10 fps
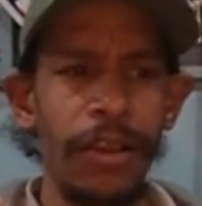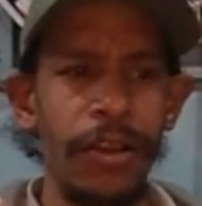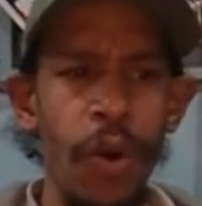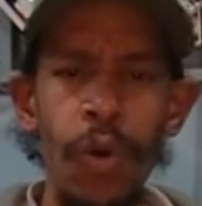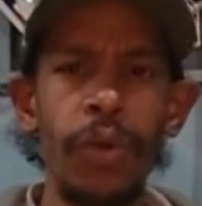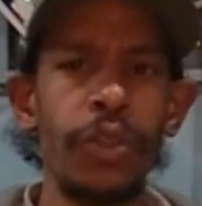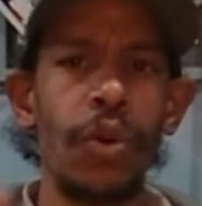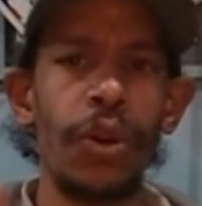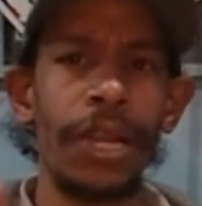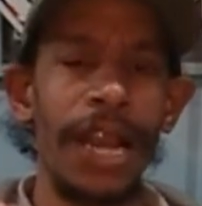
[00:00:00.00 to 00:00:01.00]
gold
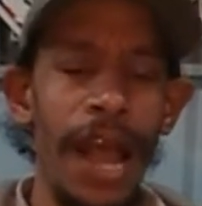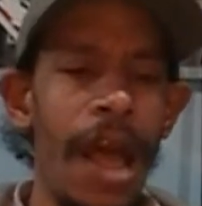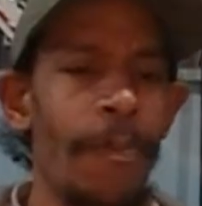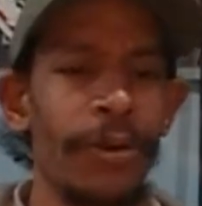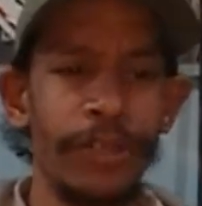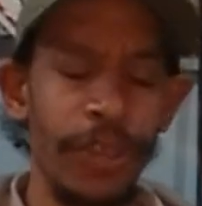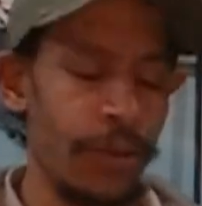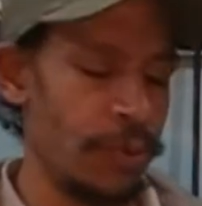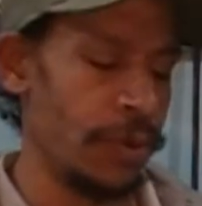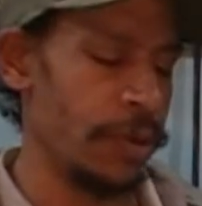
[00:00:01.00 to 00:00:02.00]
or copper
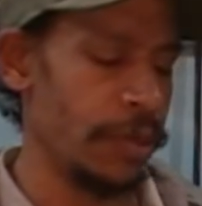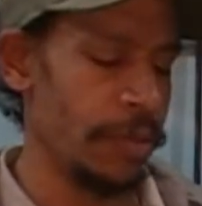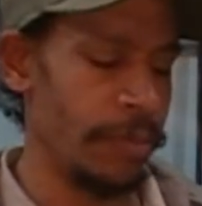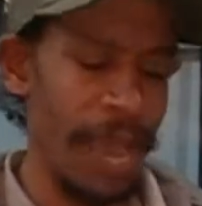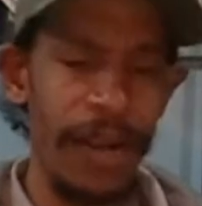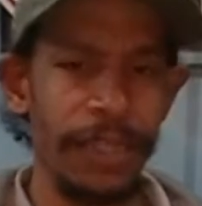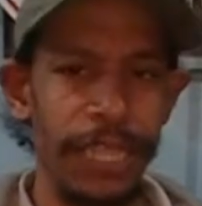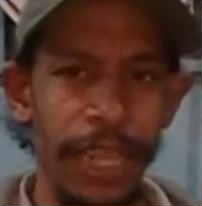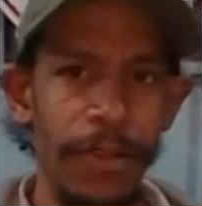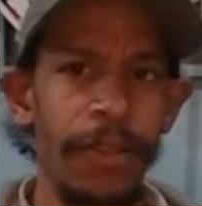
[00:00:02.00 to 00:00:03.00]
tone paddle
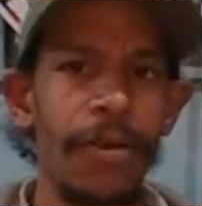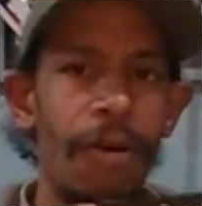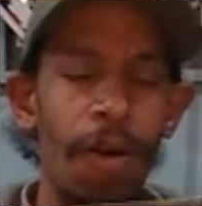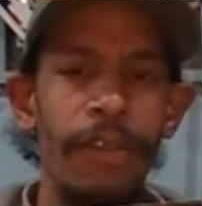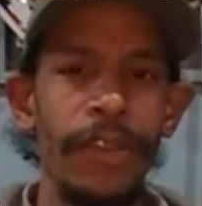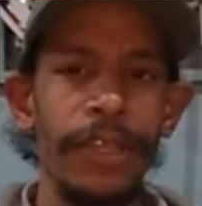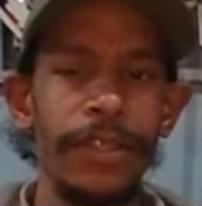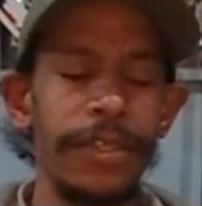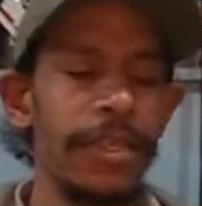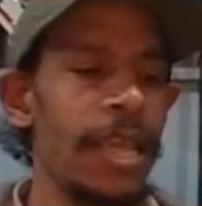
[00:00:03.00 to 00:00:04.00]
tail on
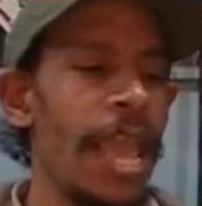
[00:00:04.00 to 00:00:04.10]
this,